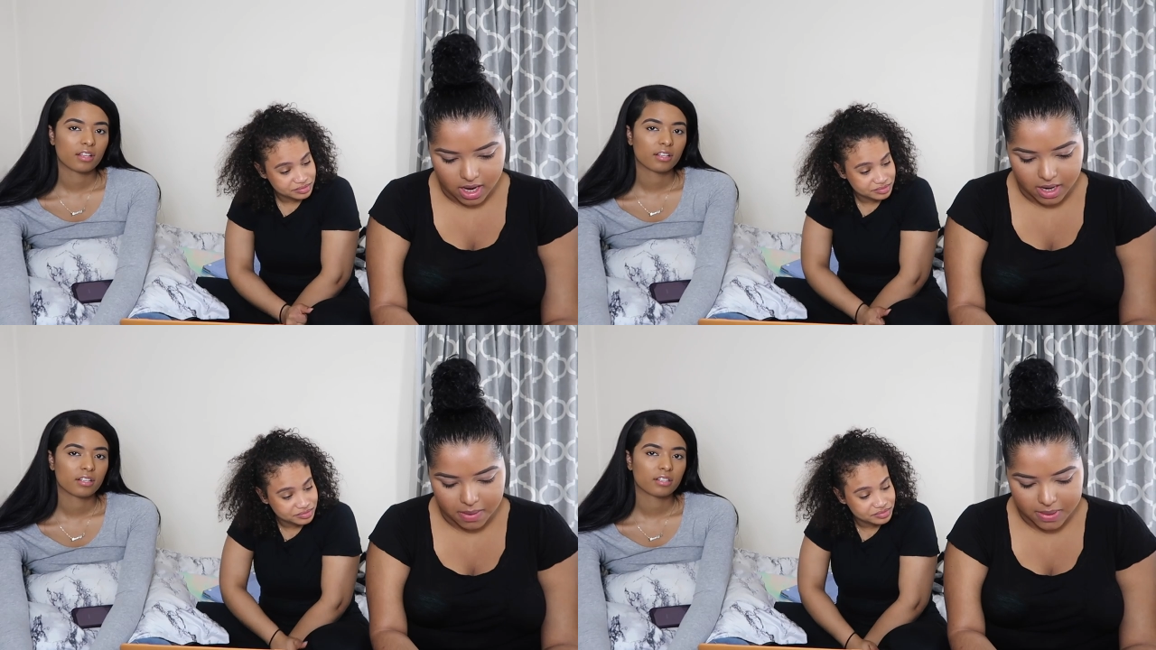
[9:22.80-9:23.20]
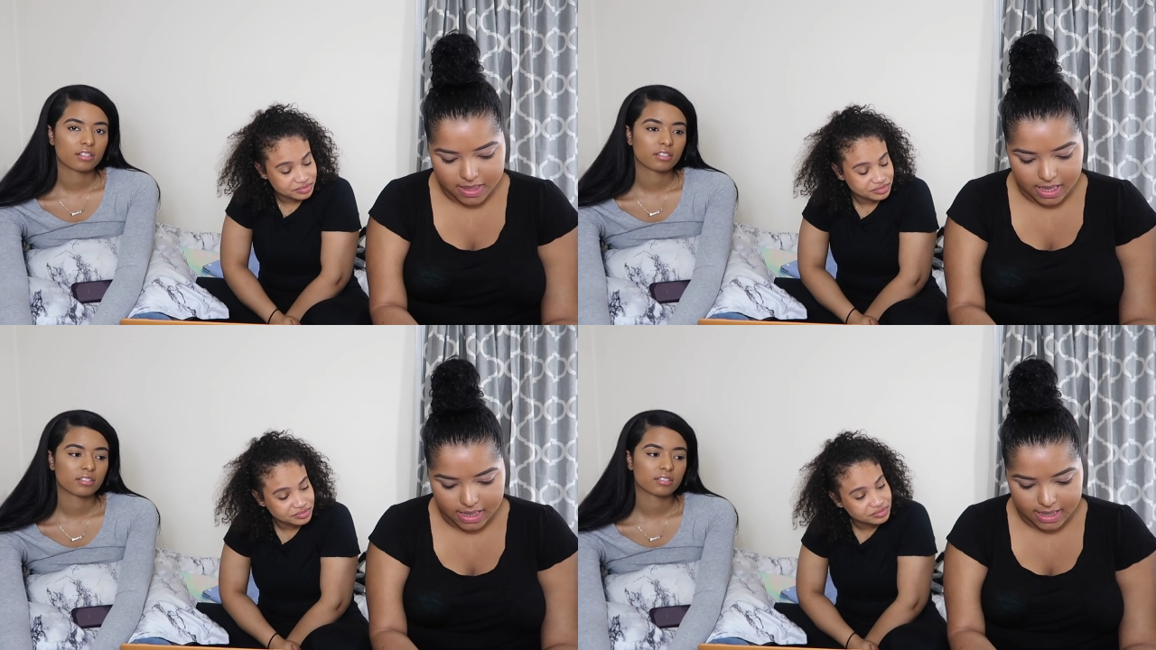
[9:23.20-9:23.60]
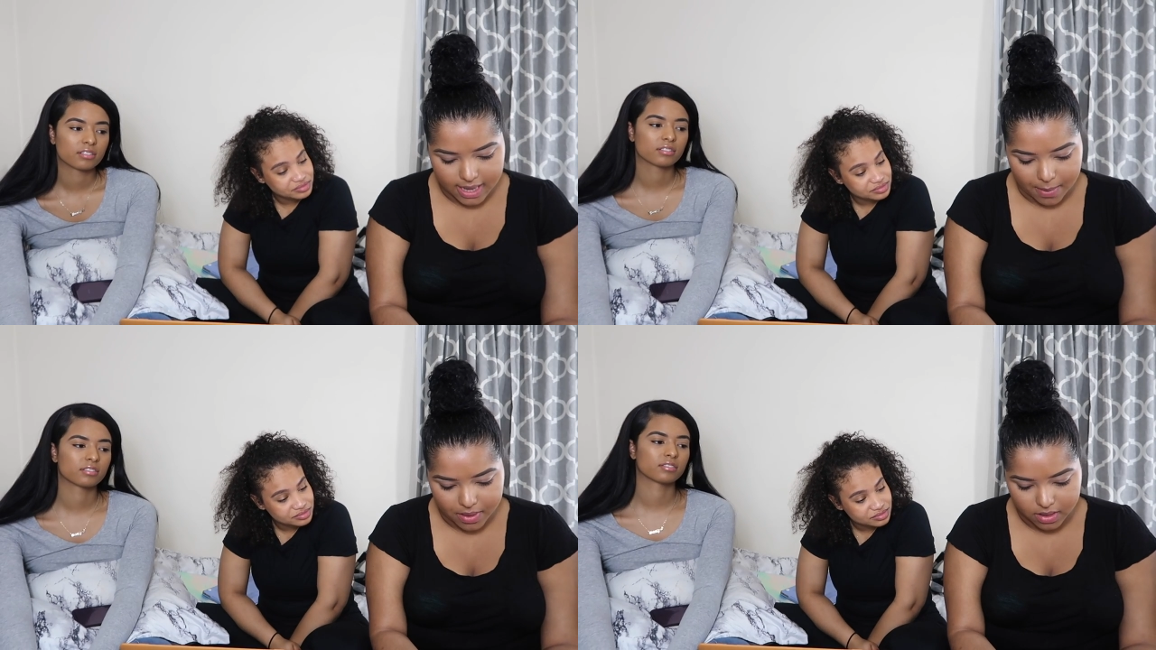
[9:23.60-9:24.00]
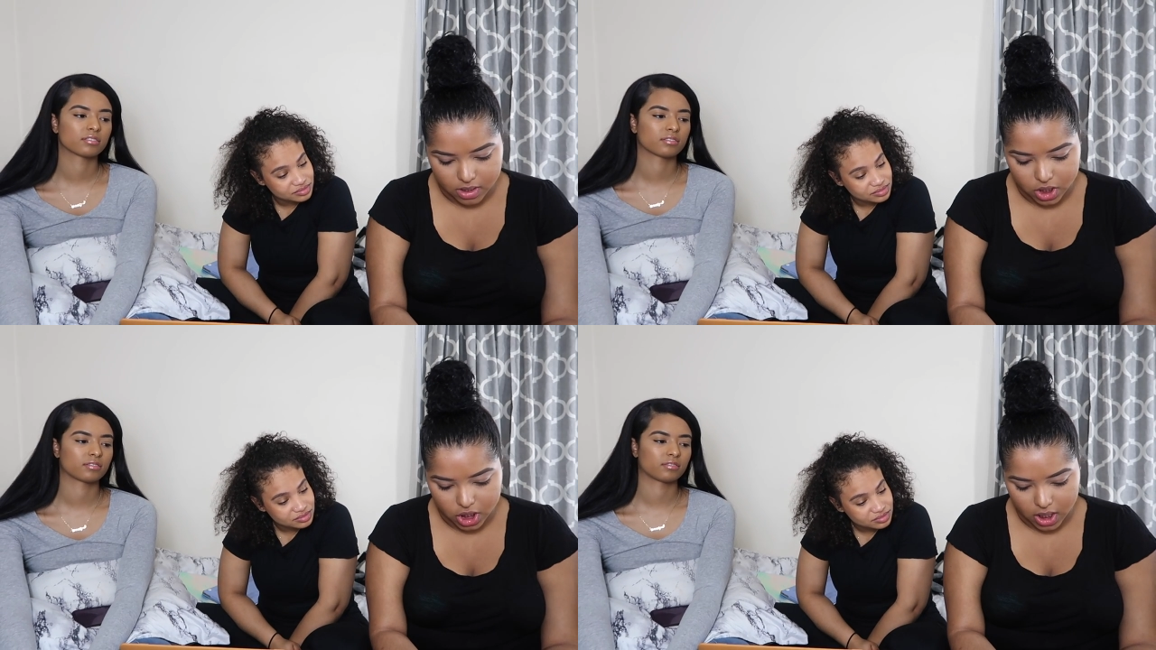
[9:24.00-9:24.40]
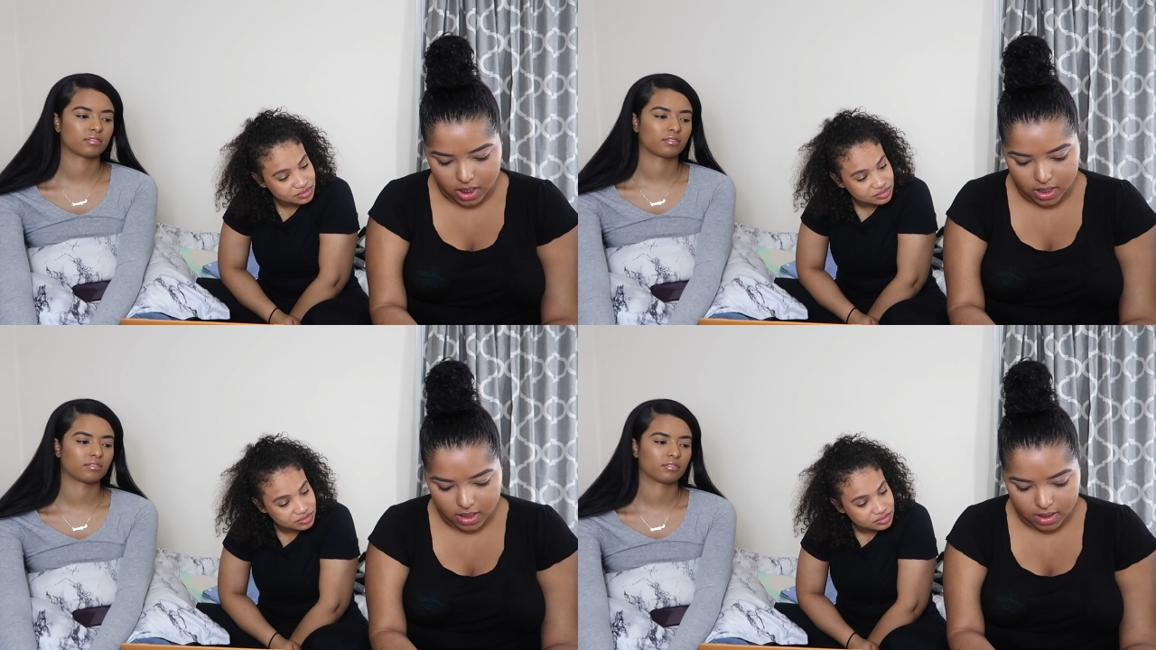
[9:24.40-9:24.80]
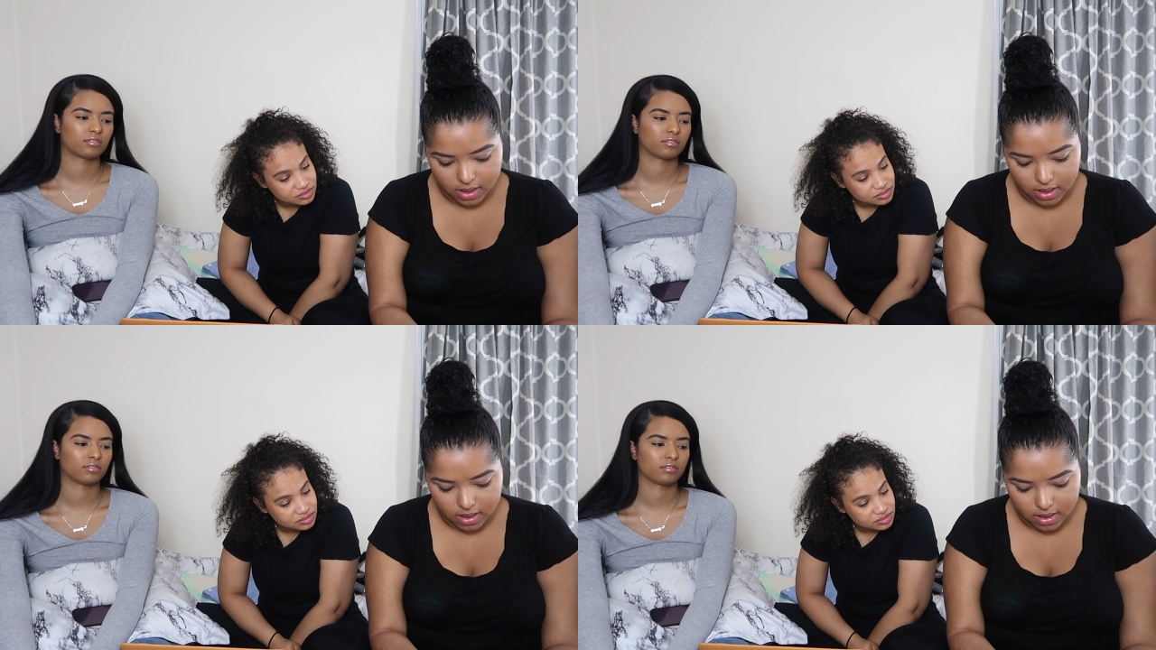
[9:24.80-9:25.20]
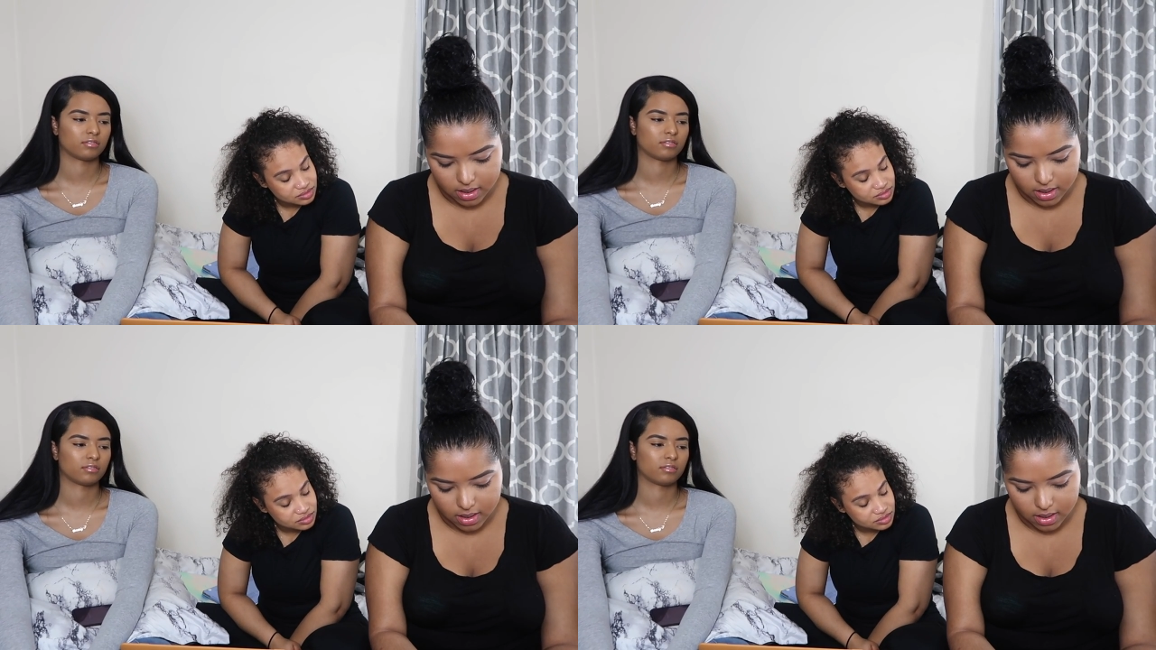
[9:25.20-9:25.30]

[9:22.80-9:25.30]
Speaker 1: Her name was like Tabitha Jade, I think.